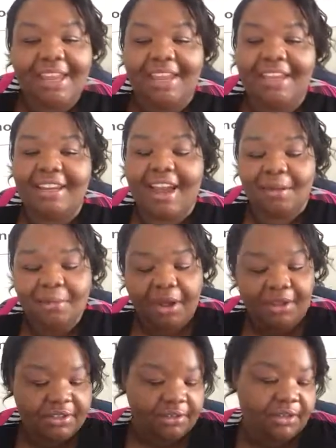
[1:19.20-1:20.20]
And I'm
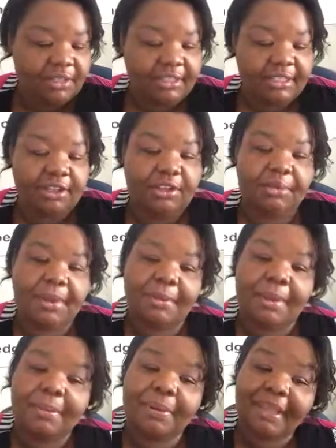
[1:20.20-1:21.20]
also going to tell you
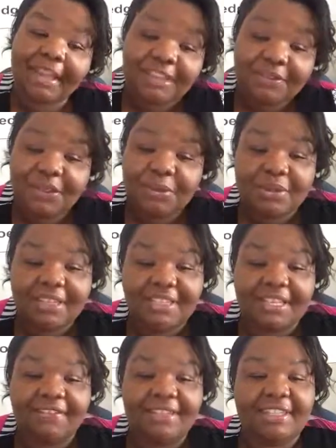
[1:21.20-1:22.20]
about my plans for
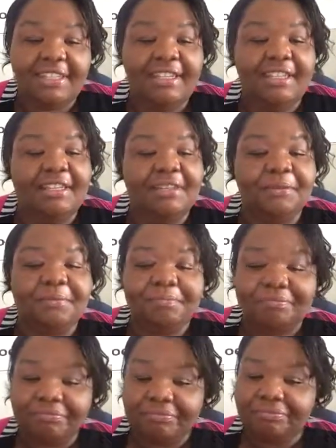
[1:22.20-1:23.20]
2017,
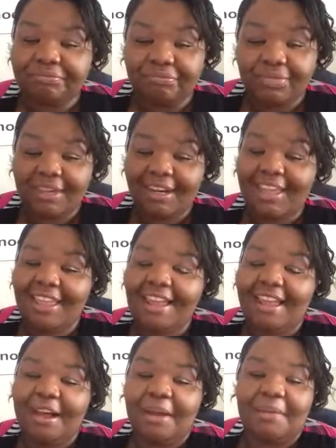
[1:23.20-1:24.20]

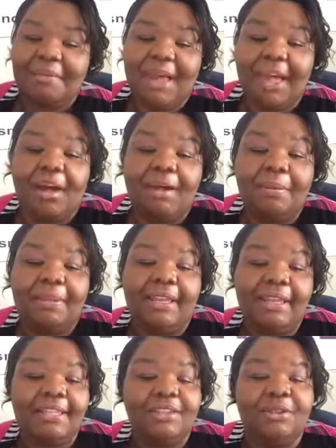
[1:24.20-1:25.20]
how I
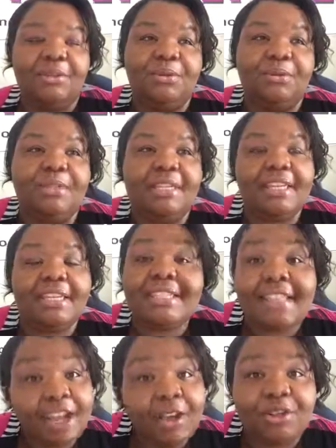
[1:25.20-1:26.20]
plan to
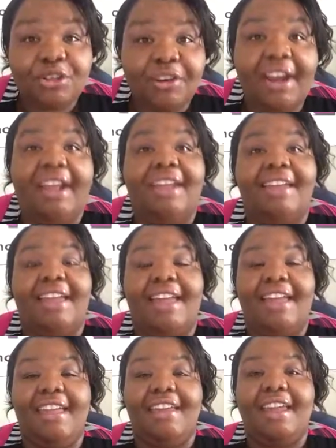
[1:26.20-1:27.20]
stay on track,
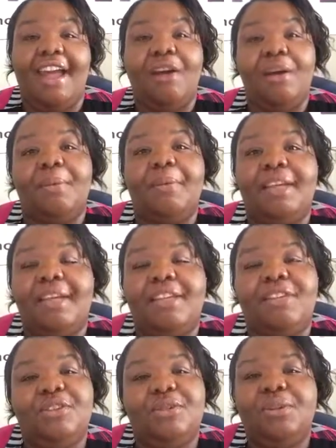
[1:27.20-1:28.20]
and how I
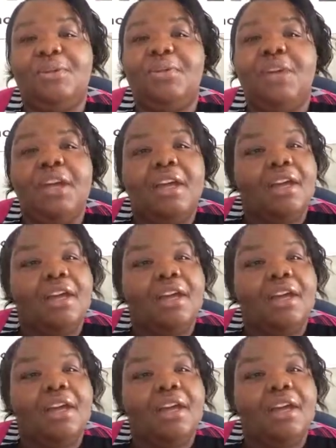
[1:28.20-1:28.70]
plan to